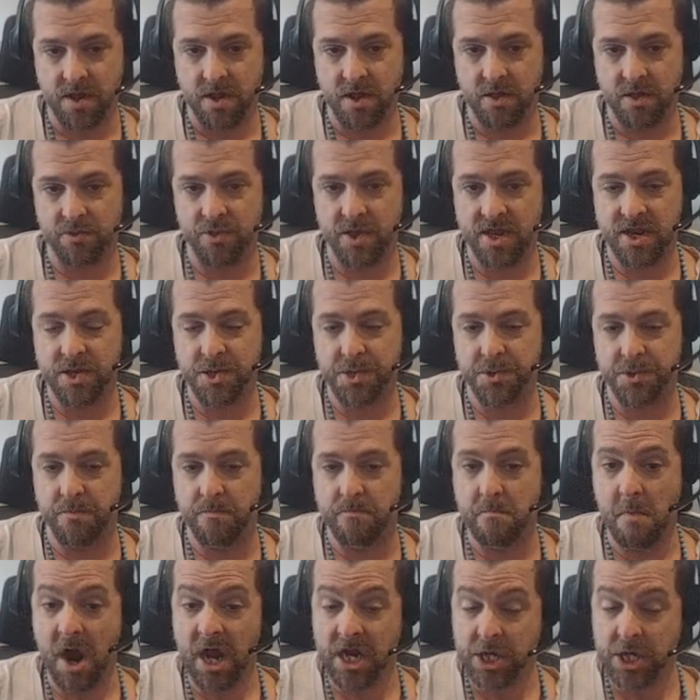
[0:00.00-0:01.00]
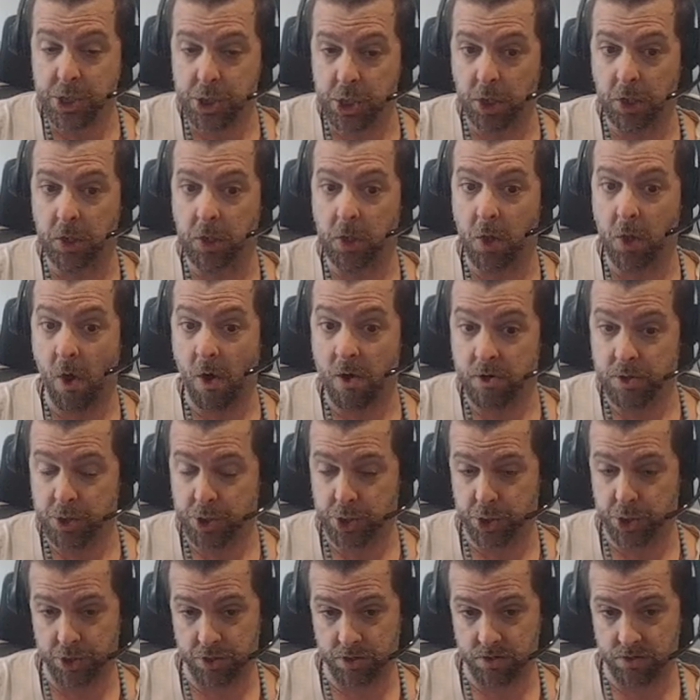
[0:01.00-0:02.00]
that is much
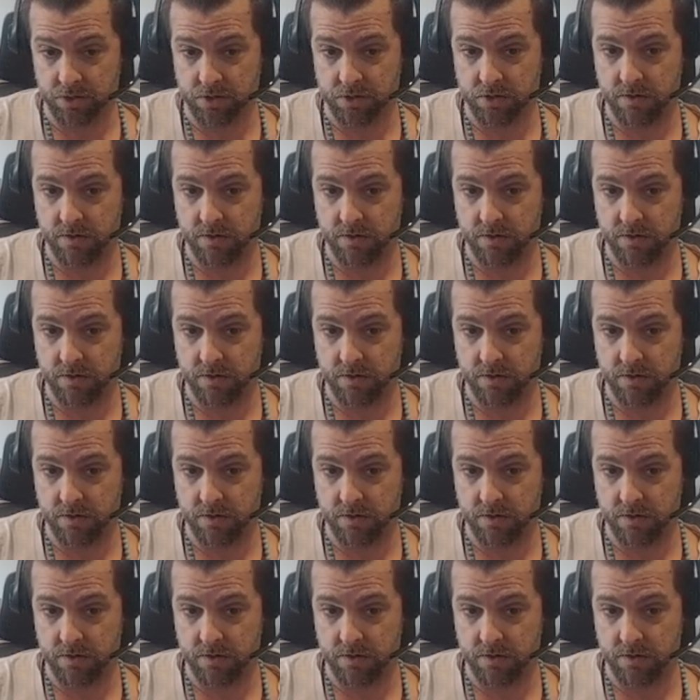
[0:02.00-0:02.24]
larger,